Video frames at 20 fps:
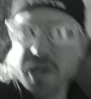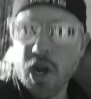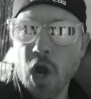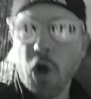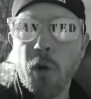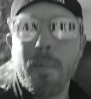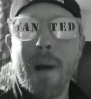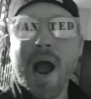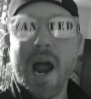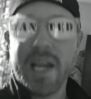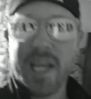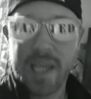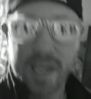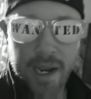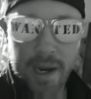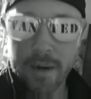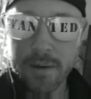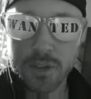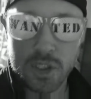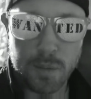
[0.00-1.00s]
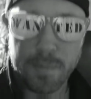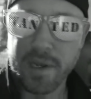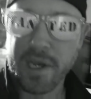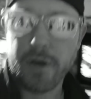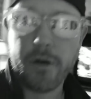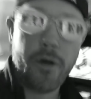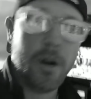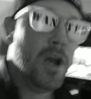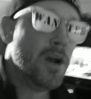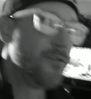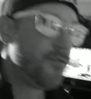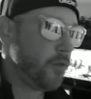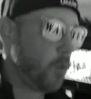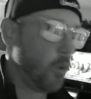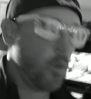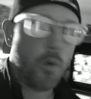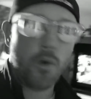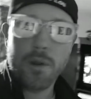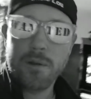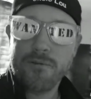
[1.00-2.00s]
that nobody cares about,
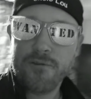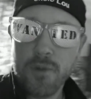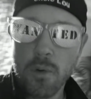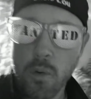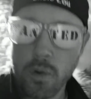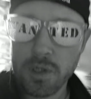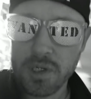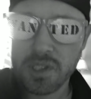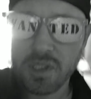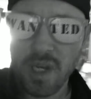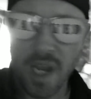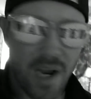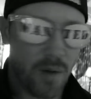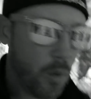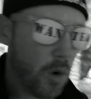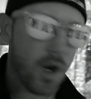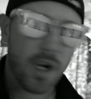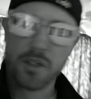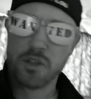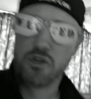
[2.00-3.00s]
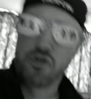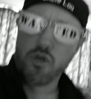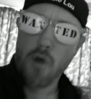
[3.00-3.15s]
Florida and Florida State. What a